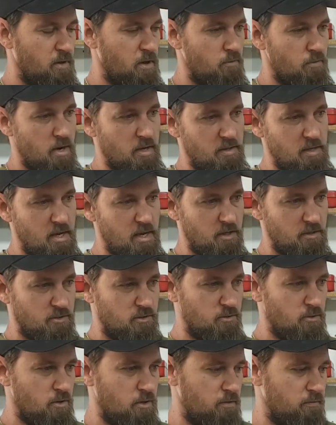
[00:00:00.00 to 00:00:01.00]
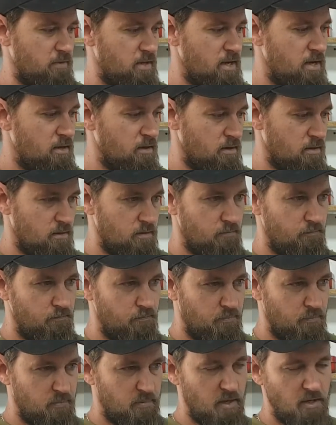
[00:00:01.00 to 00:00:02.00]
Around the outside of that
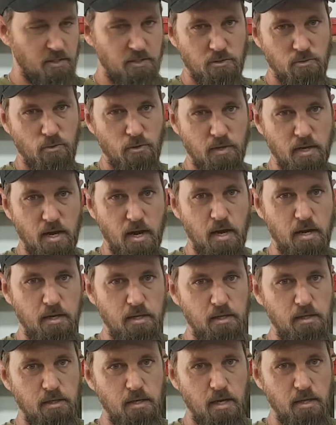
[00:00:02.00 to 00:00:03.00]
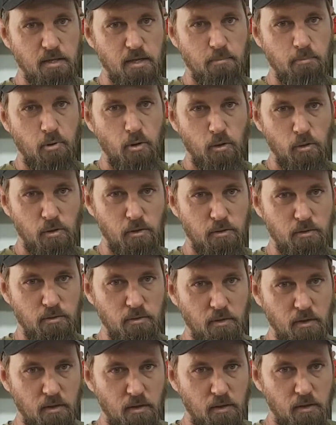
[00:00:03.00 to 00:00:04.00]
they store their honey and their pollen
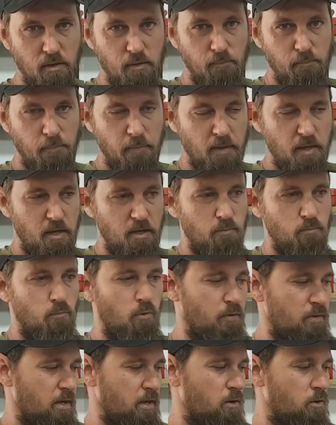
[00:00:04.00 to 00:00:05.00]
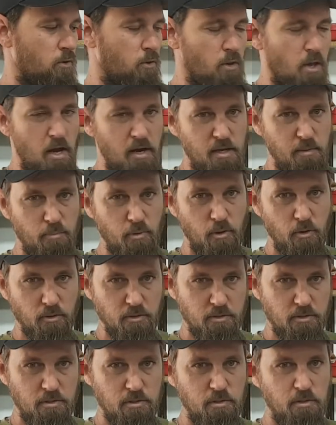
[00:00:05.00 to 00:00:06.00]
in what they call honey
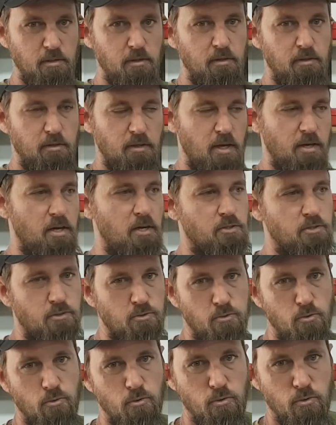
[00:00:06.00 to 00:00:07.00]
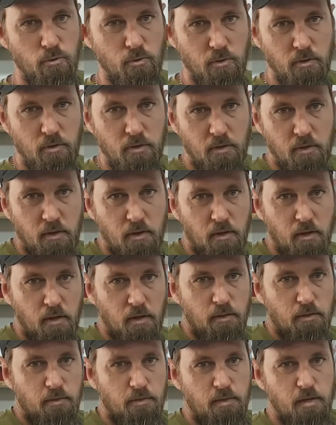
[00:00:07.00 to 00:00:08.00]
pots. They don't store
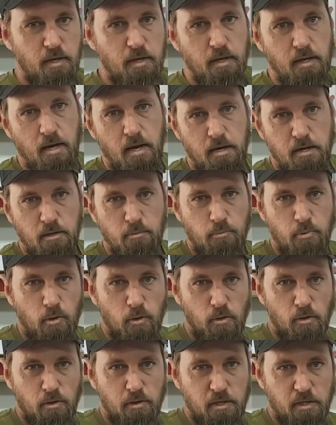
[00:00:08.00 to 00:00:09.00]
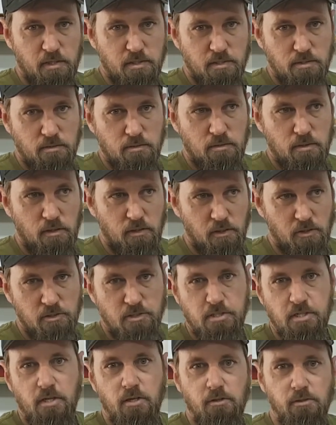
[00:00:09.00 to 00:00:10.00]
their honey and pollen in little
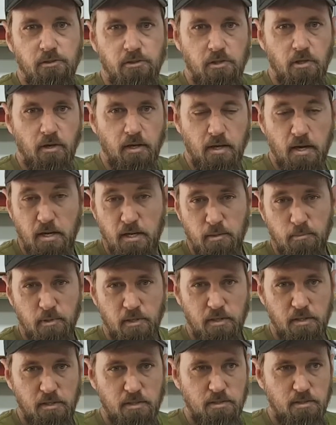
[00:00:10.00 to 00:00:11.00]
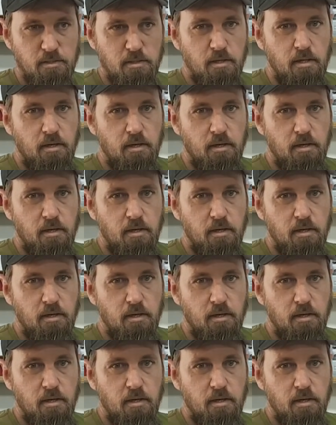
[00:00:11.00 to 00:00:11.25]
cells like honeybees.